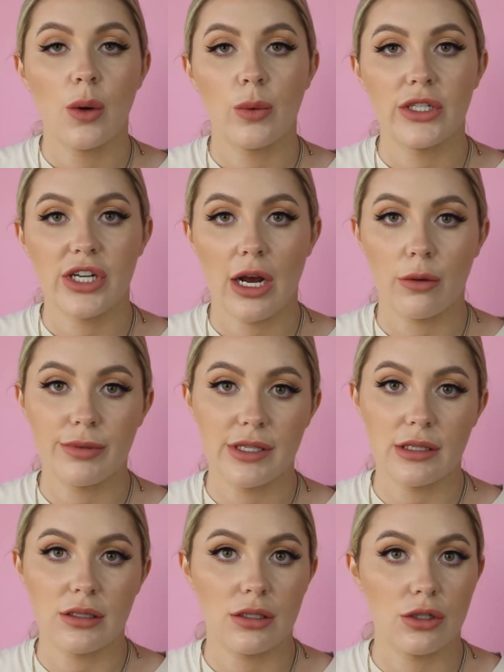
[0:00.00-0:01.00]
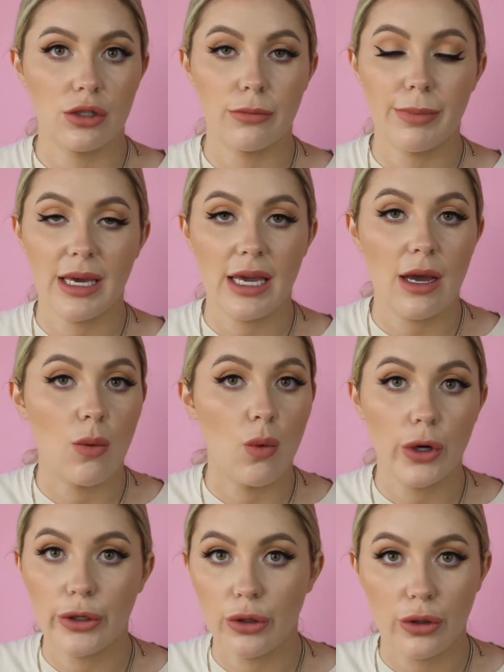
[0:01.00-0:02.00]
which helps it to be
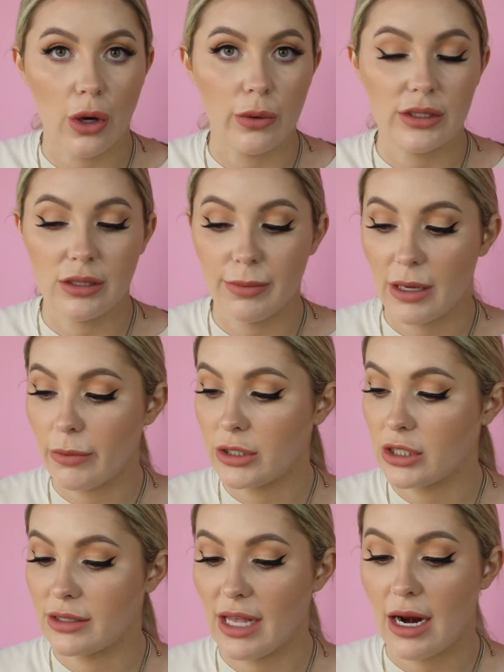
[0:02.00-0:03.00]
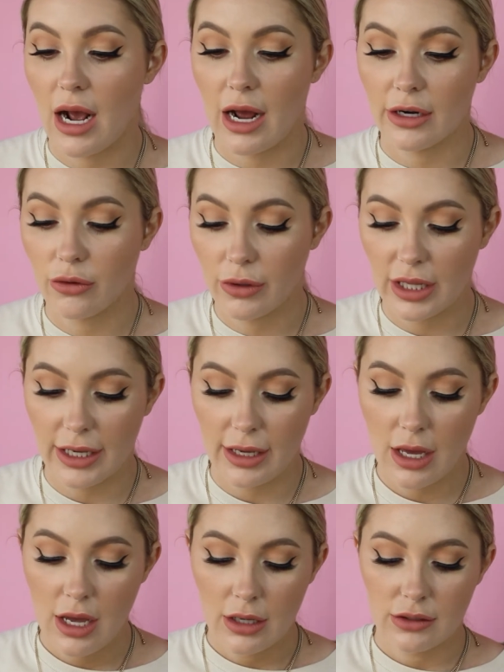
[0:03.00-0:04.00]
what you know it to be, which is that hard acrylic.
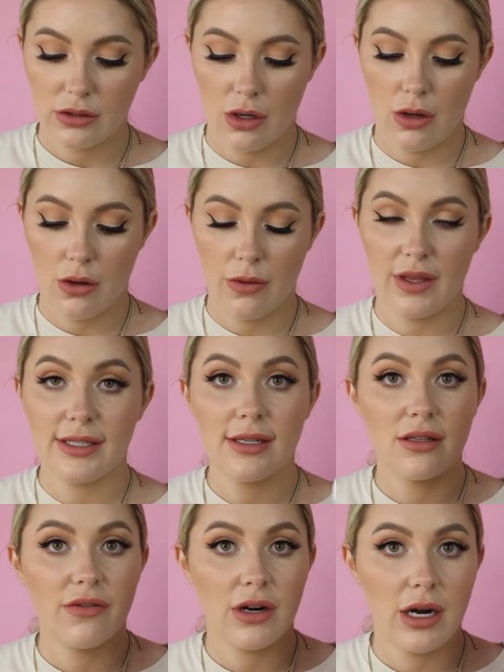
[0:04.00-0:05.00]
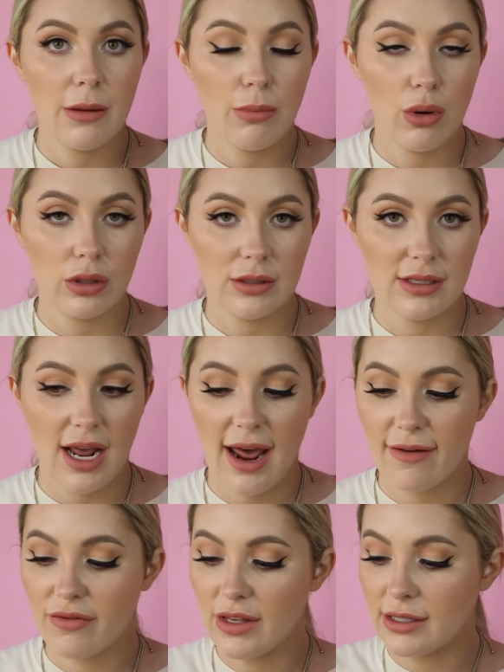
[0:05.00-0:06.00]
So this is very important to
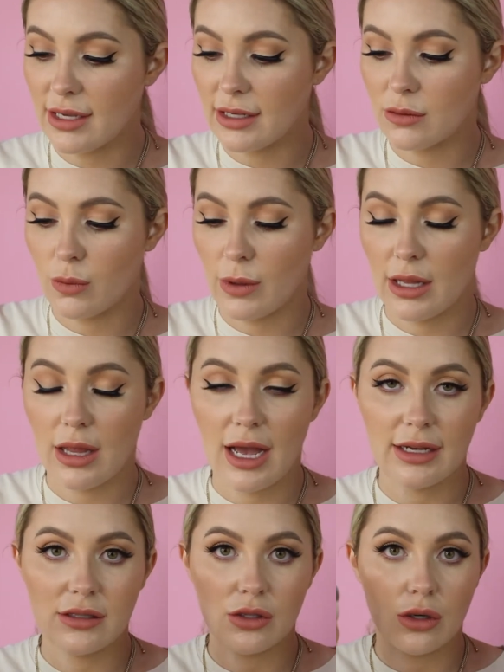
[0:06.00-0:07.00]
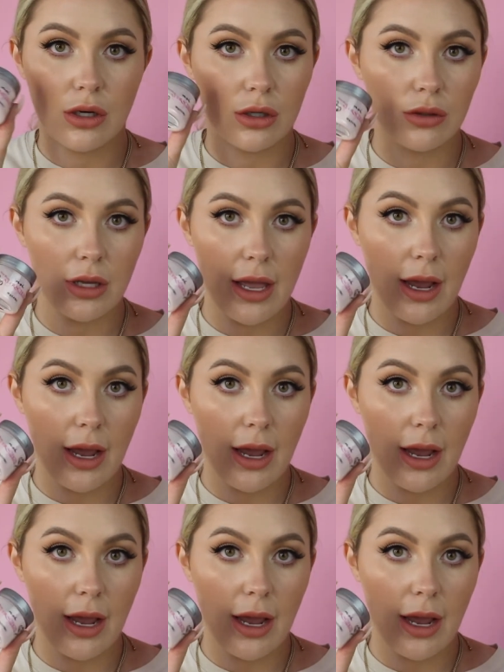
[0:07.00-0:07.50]
have this as well as your acrylic